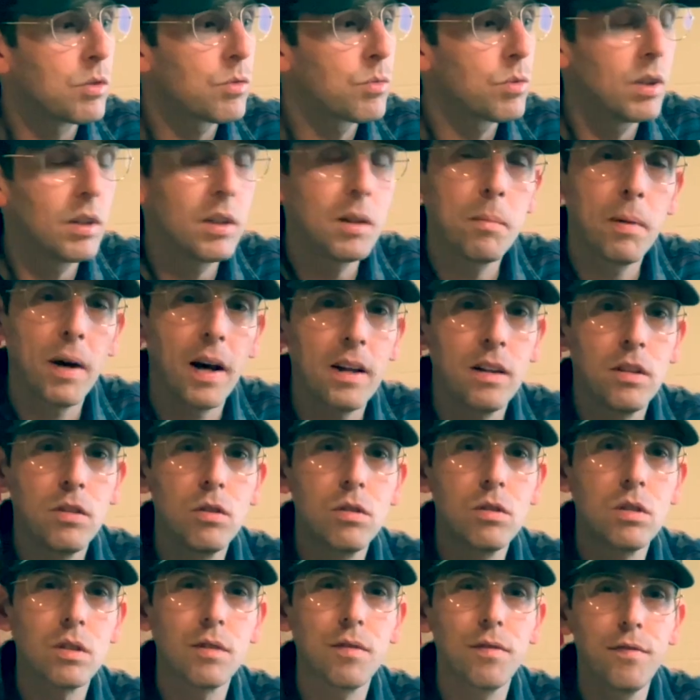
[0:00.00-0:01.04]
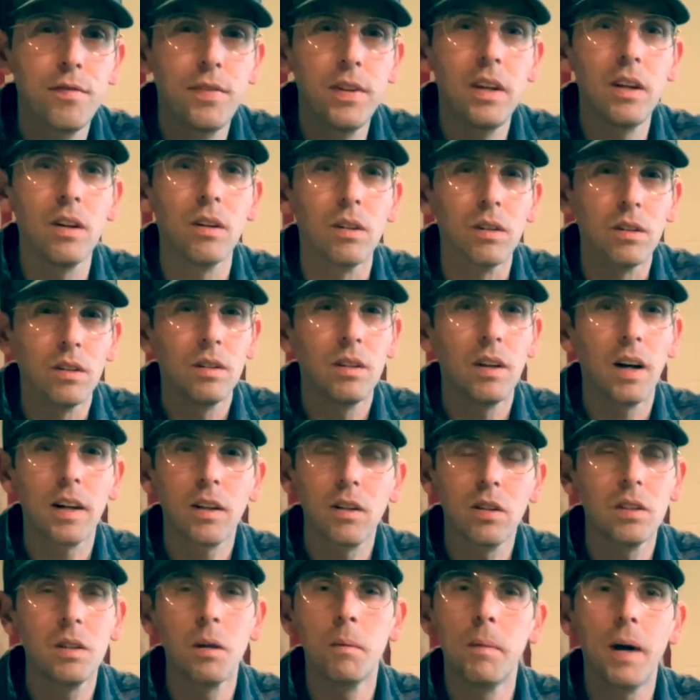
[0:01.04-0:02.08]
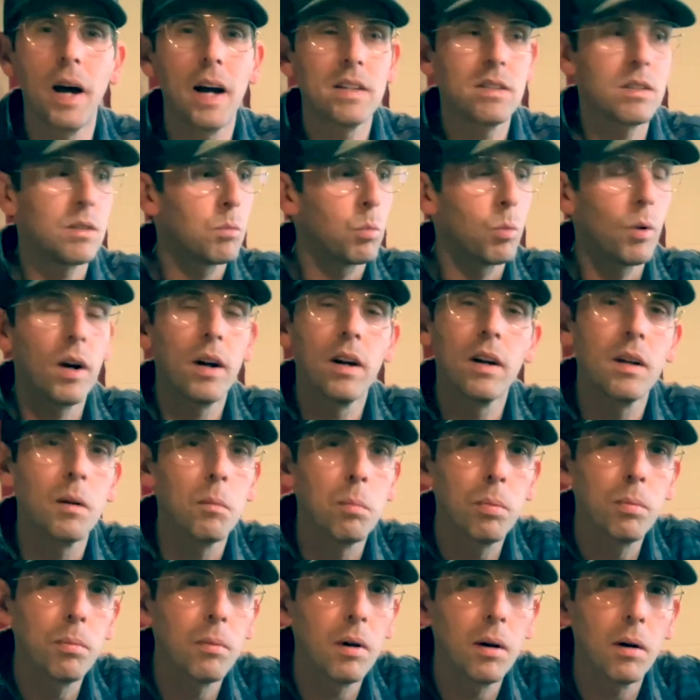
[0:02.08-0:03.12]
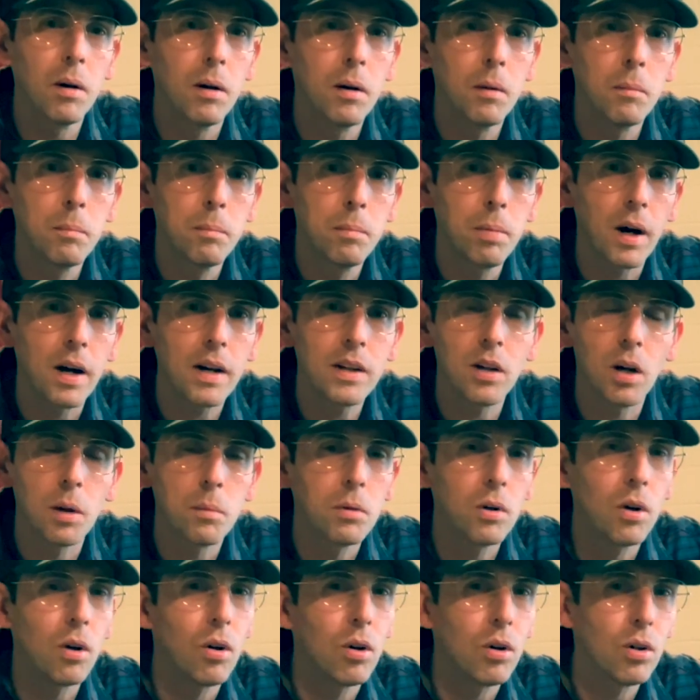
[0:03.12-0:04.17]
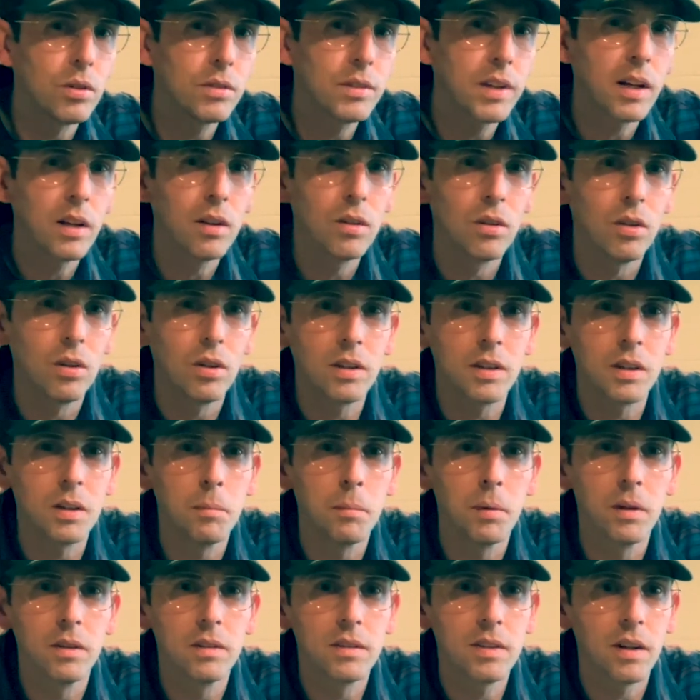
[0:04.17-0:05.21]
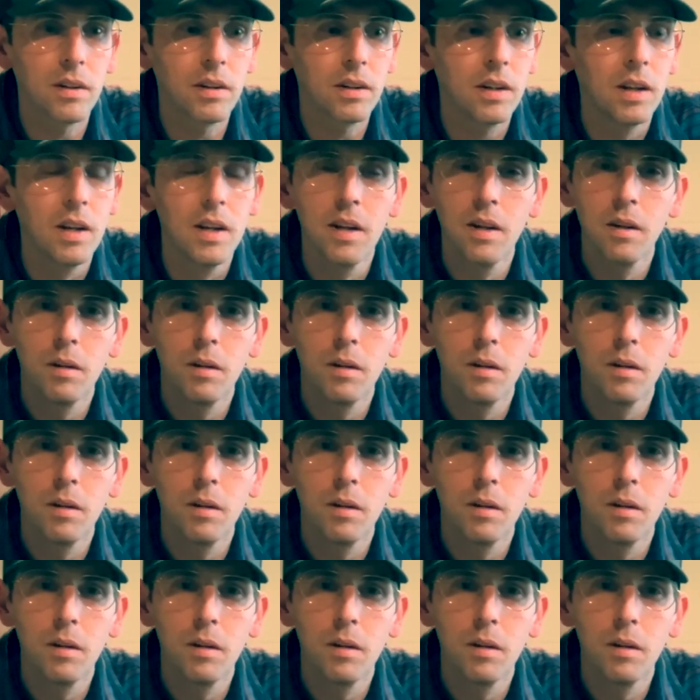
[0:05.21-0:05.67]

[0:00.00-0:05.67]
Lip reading: really bad, and you just feel, I couldn't imagine wearing a body armor all day long in the military